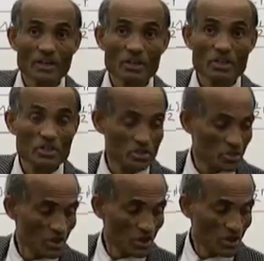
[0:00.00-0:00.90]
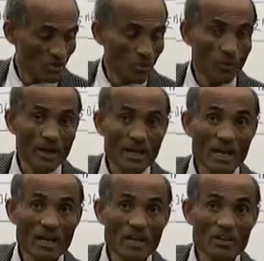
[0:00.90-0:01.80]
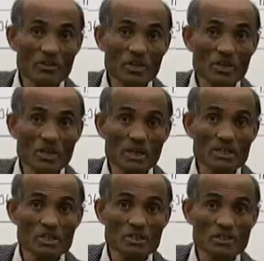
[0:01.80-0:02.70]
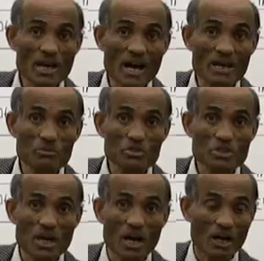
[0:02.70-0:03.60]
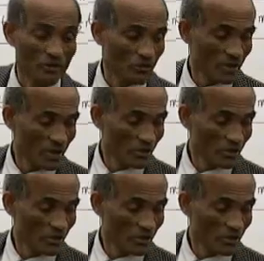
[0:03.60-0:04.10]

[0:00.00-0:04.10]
It is where the timer starts.